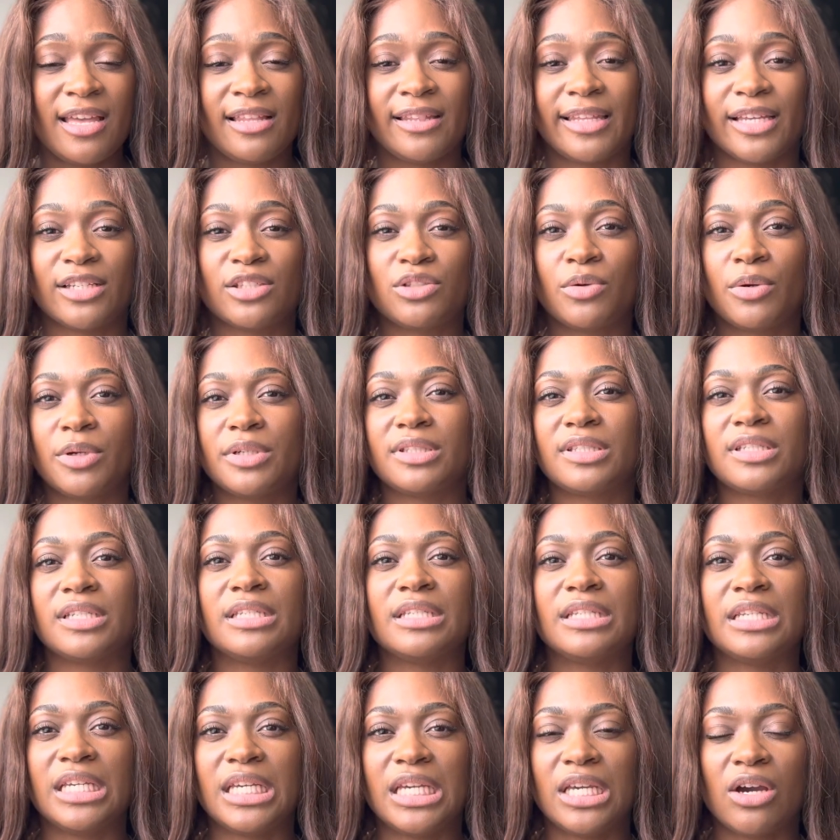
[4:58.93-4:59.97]
Like towards the
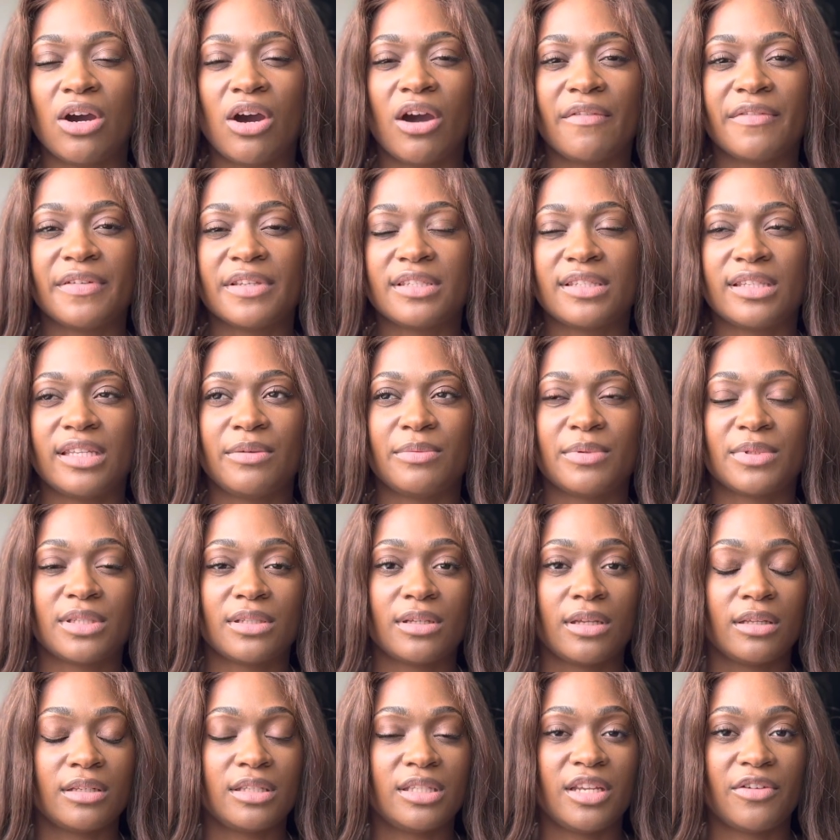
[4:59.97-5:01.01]
knee obviously was
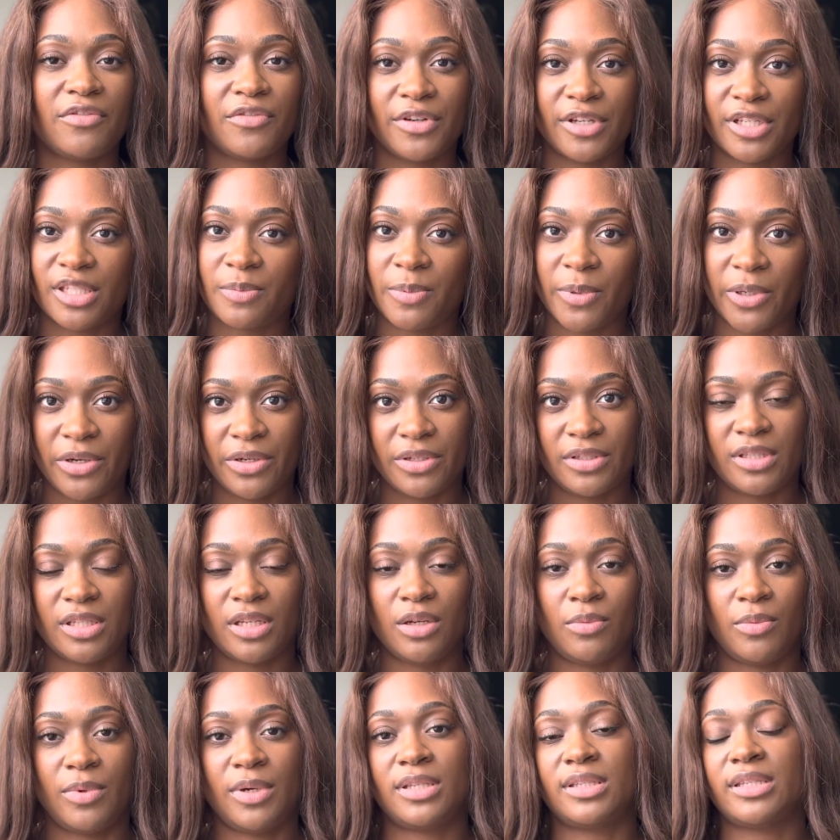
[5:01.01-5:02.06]
a different experience than
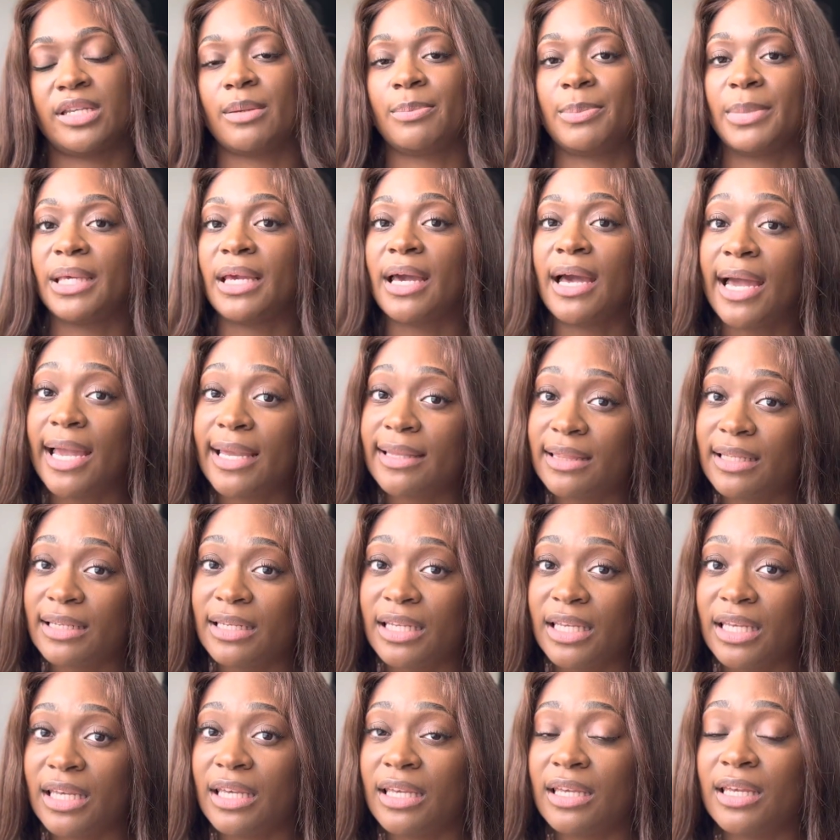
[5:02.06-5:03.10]
it was like behind the
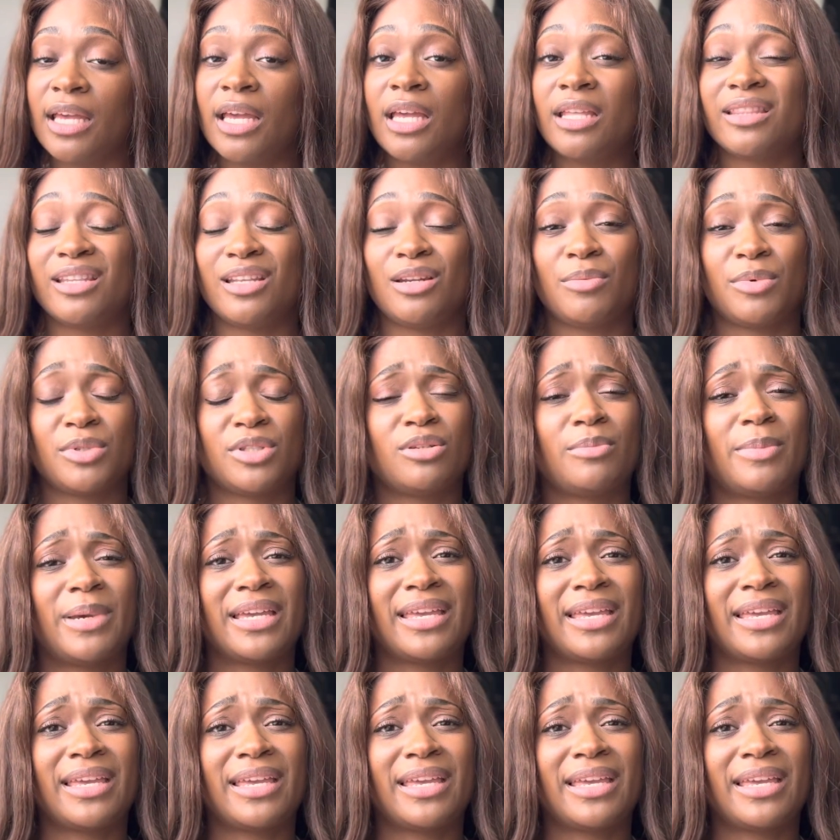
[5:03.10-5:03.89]
knee, than it was on my